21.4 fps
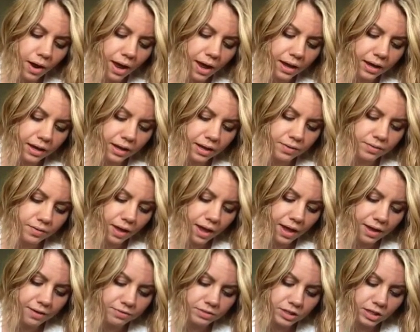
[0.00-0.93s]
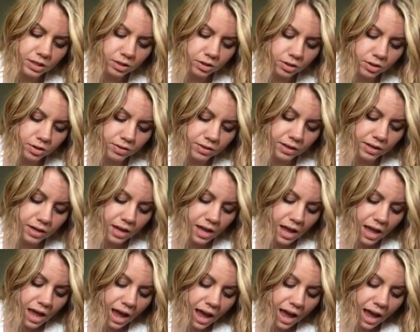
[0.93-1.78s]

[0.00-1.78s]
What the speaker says: I have dinner, and then